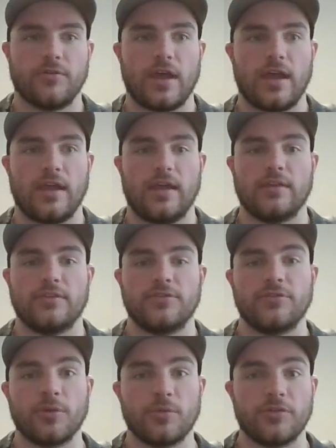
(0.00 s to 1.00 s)
in the
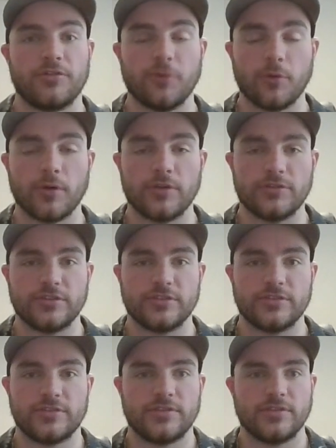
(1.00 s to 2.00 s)
form of
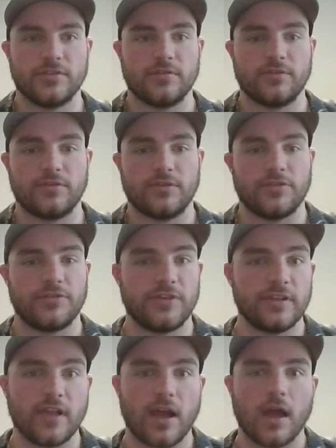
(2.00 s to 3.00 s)
forages to the
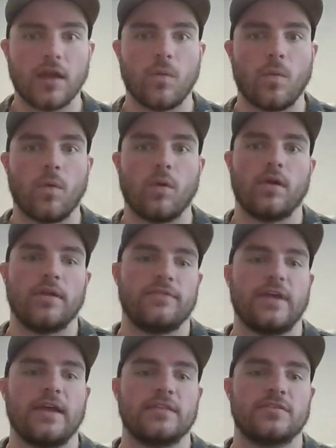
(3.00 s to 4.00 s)
feedlot, or
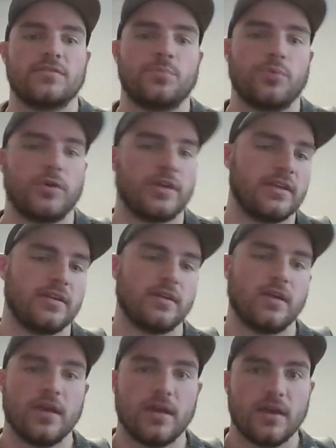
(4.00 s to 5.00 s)
if that's bringing